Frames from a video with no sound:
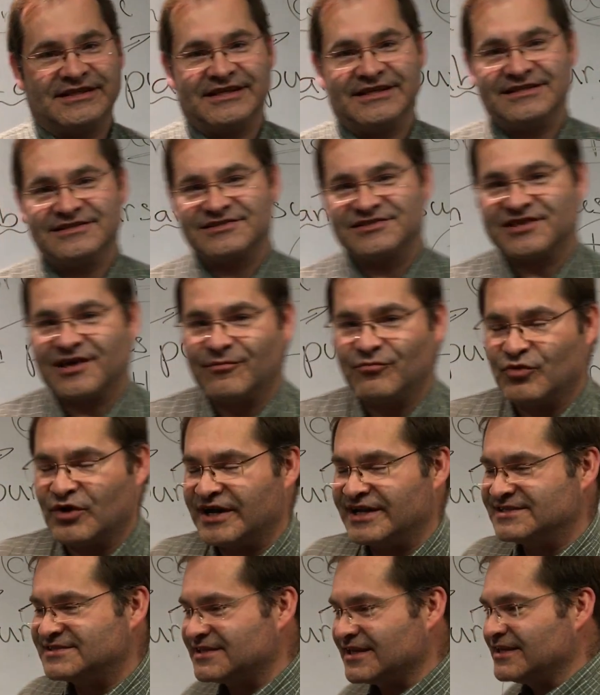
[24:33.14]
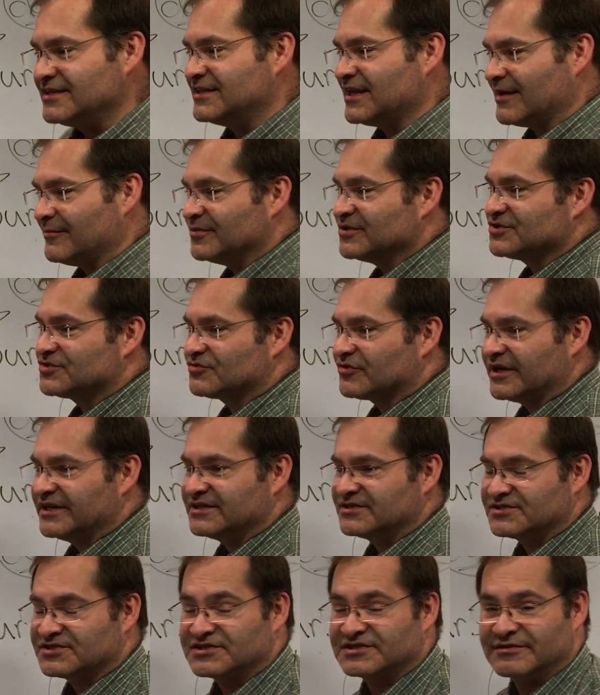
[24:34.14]
In some ways, they
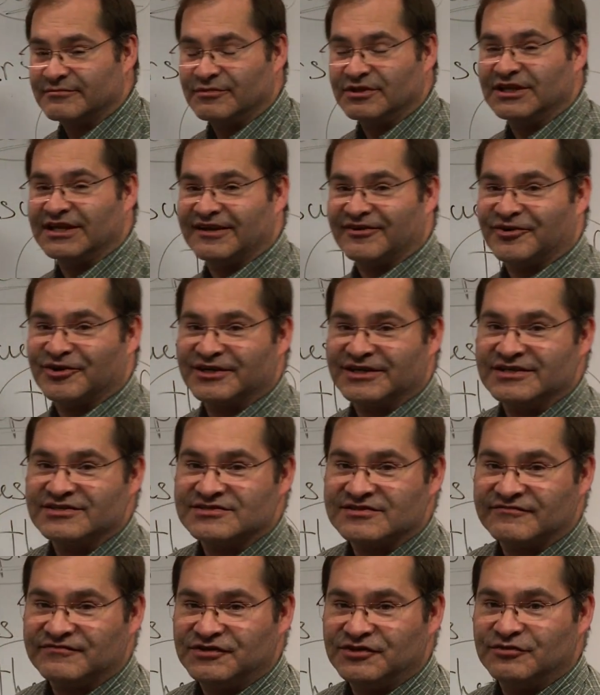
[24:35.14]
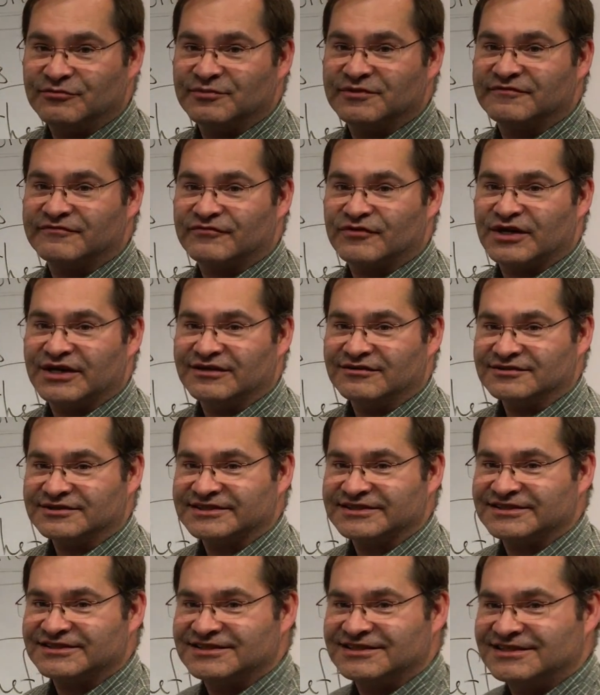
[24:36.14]
demonstrate similarities of human
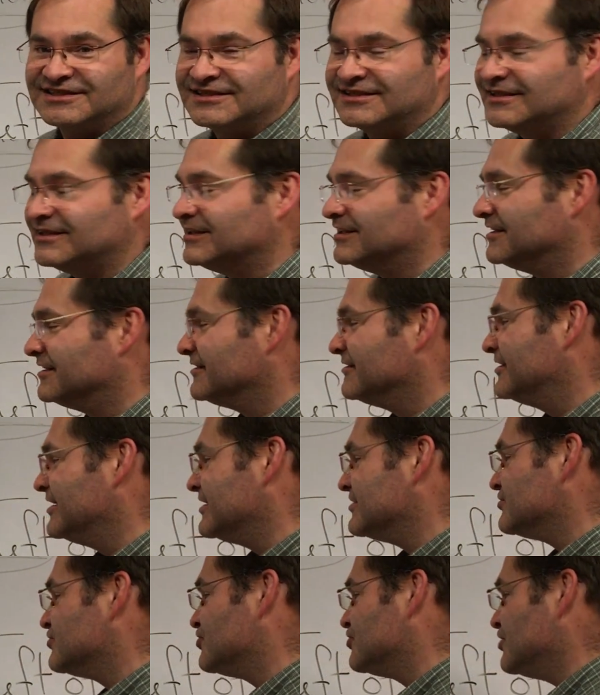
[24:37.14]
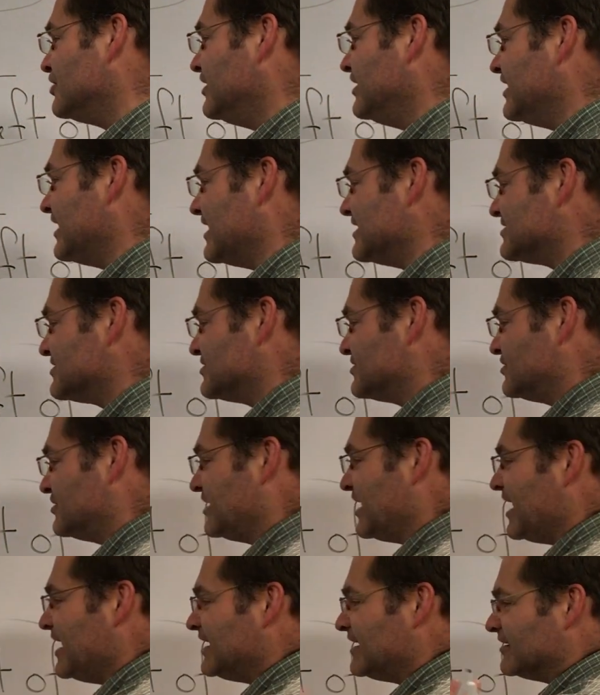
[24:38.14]
frailty. That she has
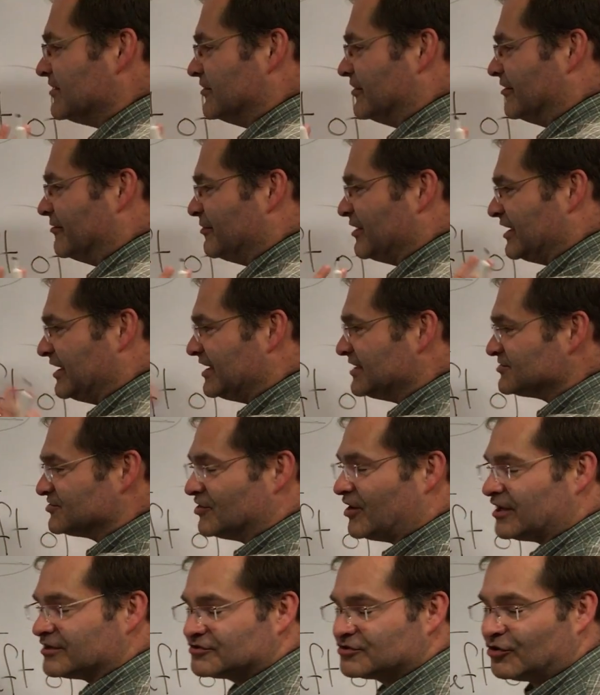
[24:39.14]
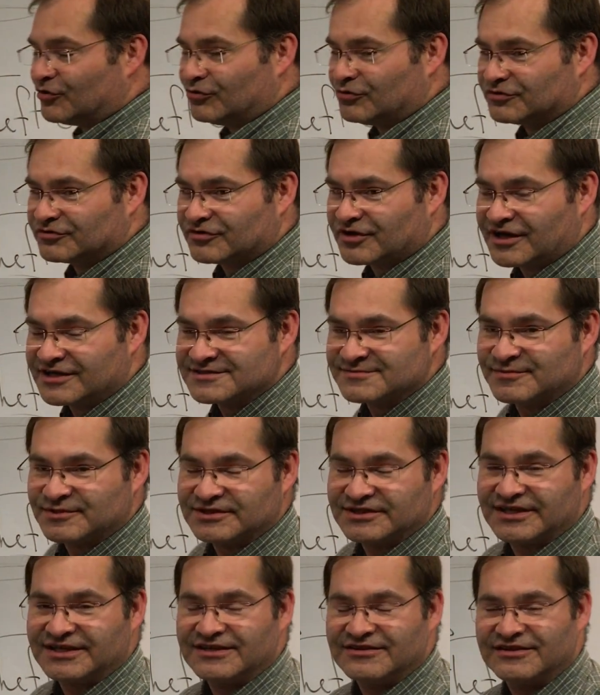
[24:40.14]
taken them and has not told her
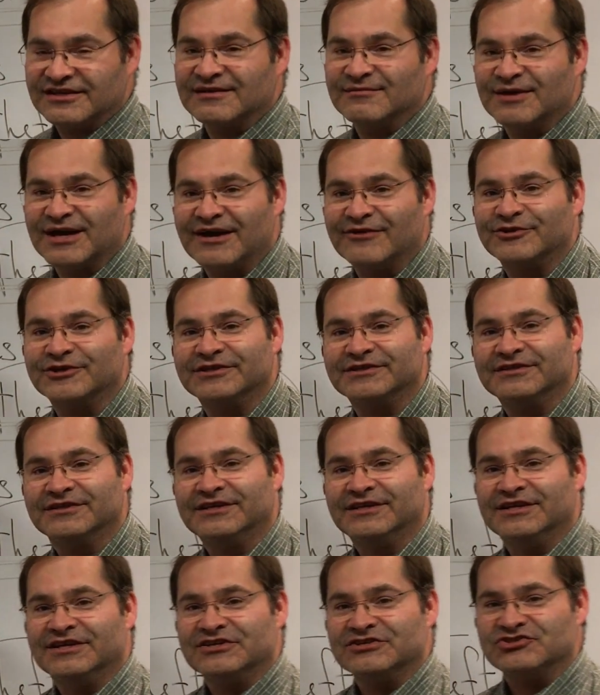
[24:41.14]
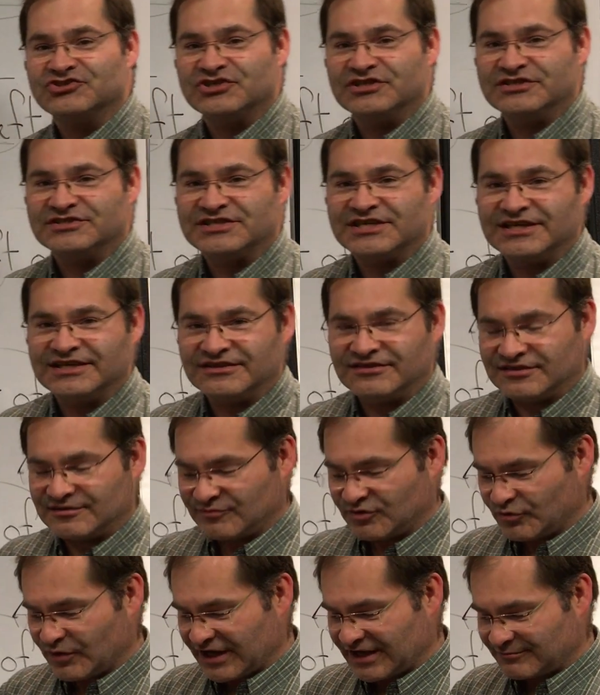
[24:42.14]
husband anything about it. She's hidden
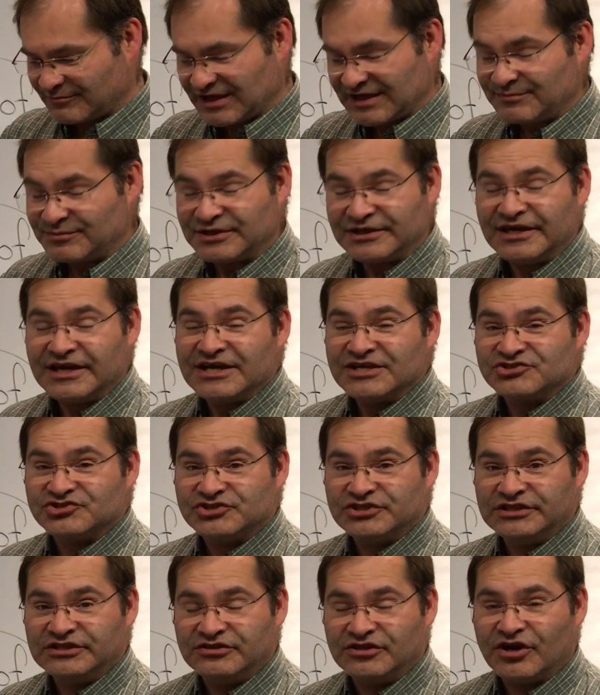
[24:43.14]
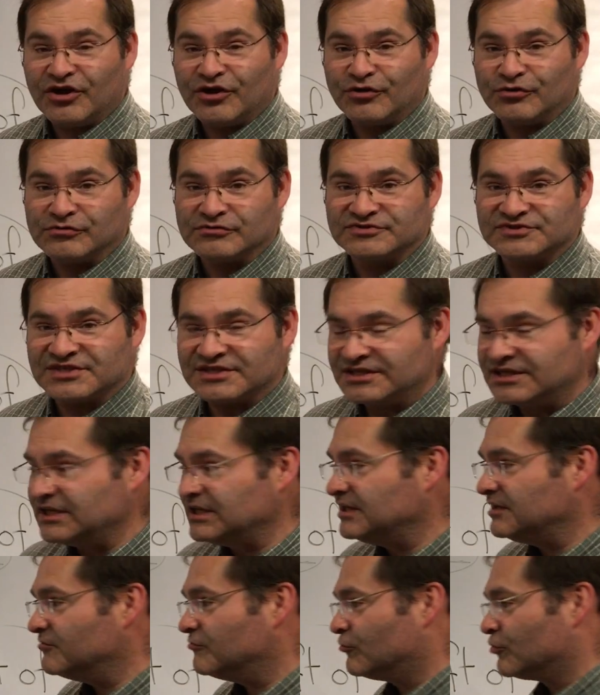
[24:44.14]
them away. Maybe she knows that
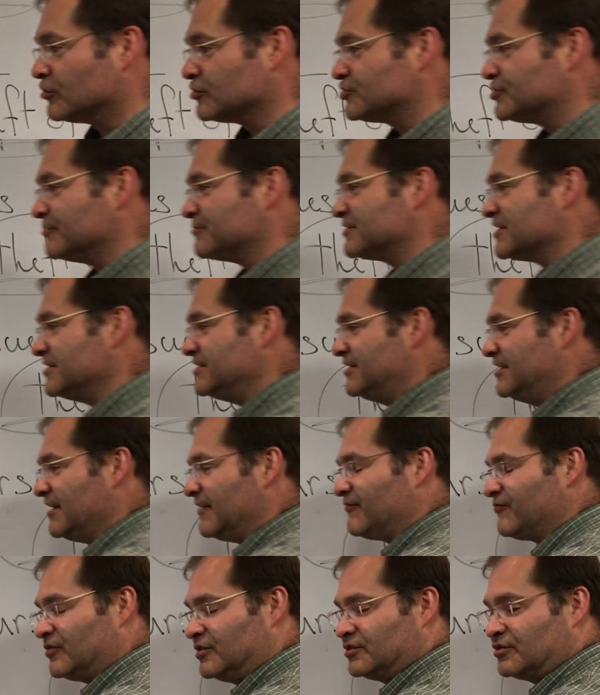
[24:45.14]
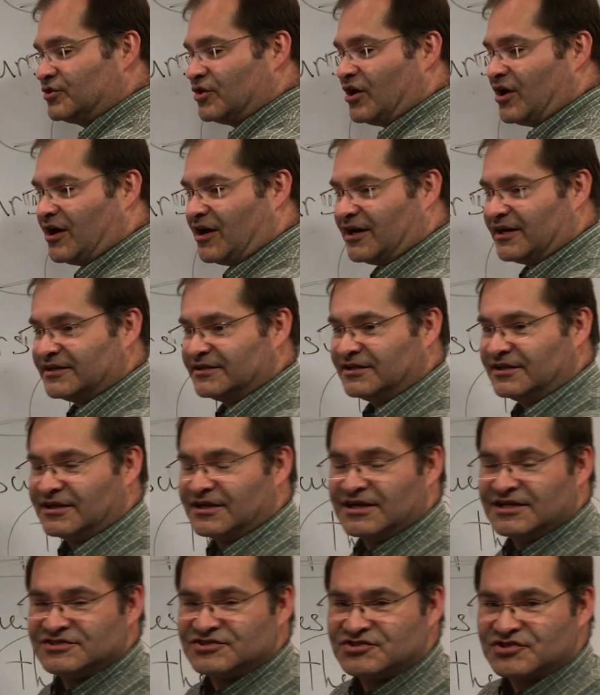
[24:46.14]
he worships a different God,
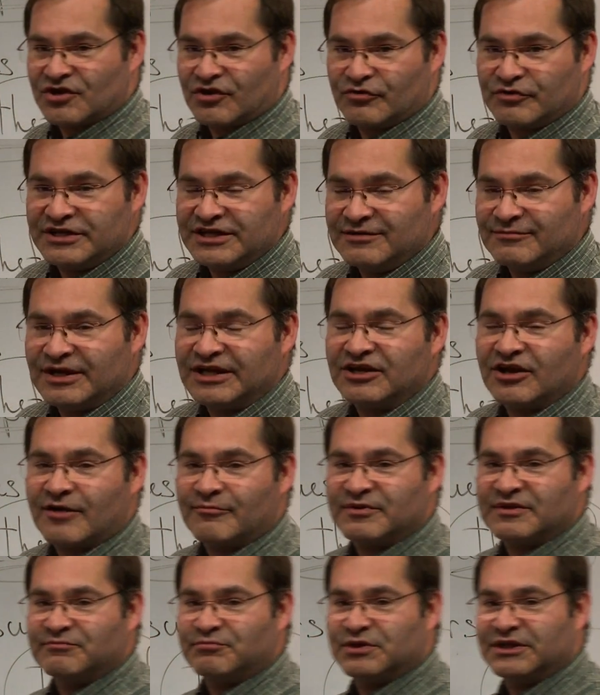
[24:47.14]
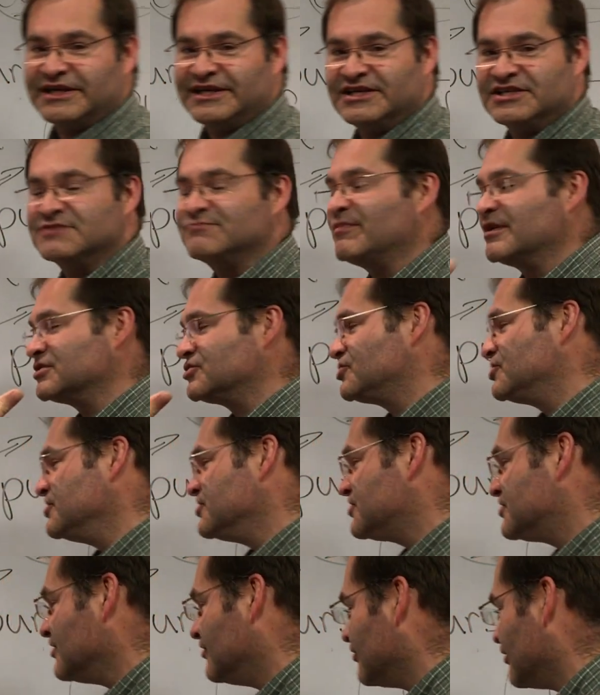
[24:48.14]
so he may not be pleased, but
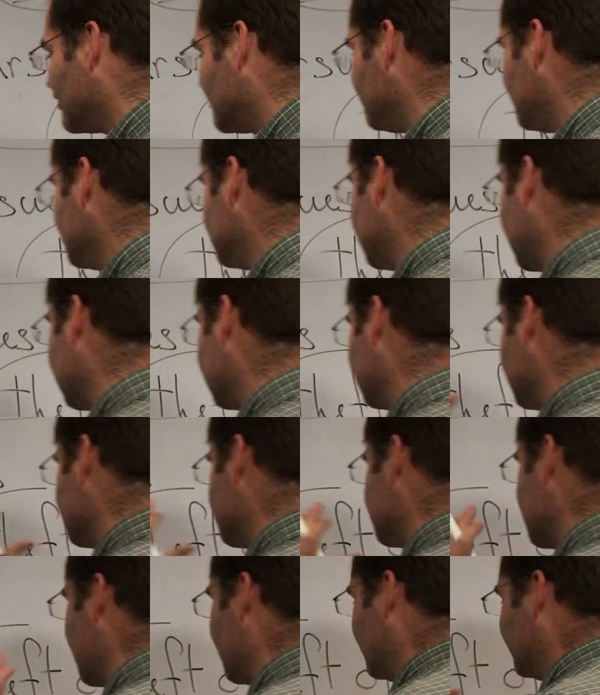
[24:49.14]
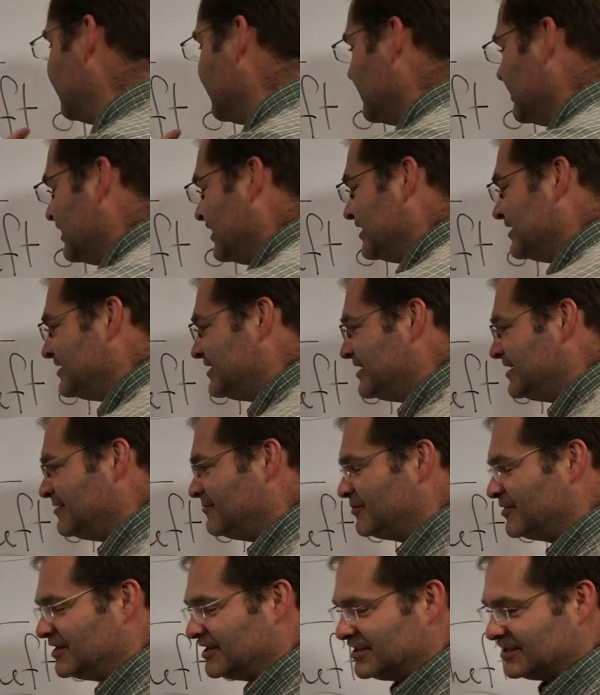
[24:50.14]
she's still going to protect herself and
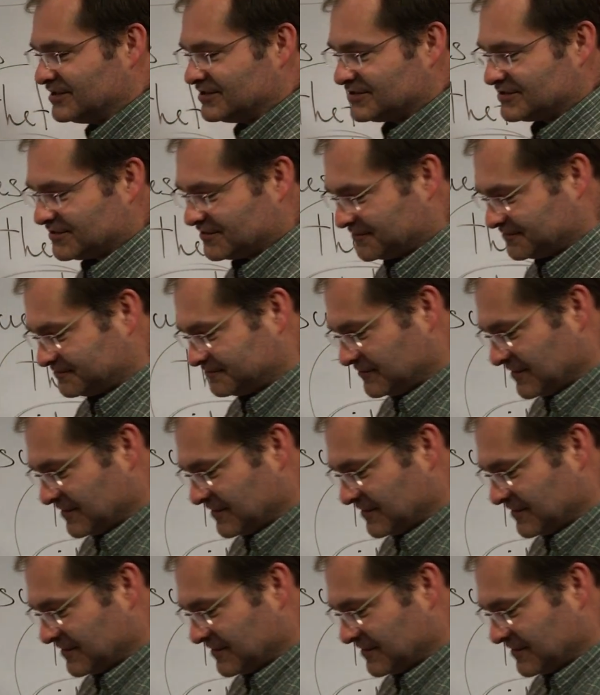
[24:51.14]
keep these.